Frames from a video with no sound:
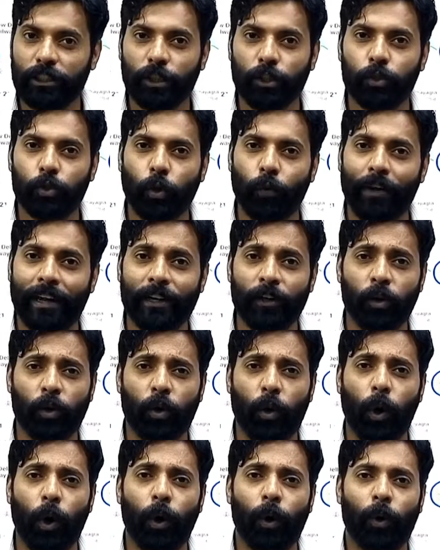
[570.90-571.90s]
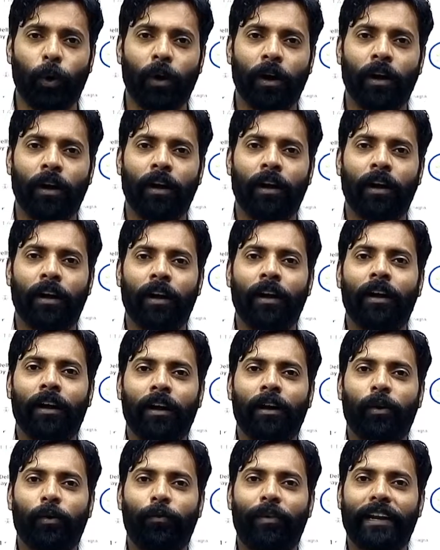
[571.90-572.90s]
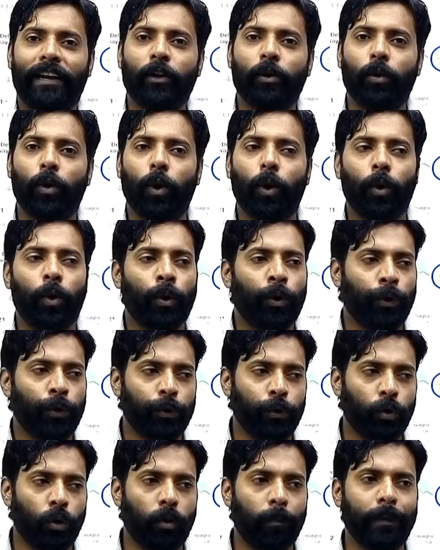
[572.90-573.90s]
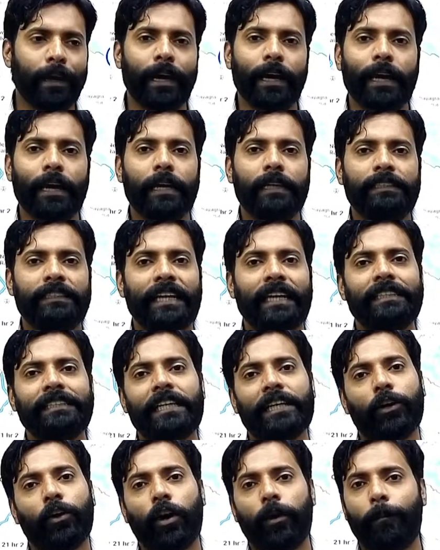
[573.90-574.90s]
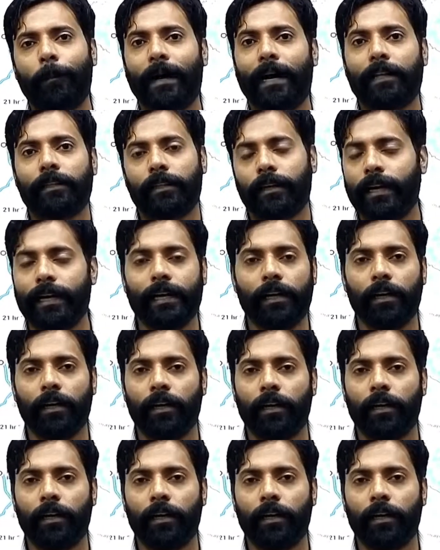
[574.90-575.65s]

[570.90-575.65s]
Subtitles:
So when you go, you will be changing your path, right?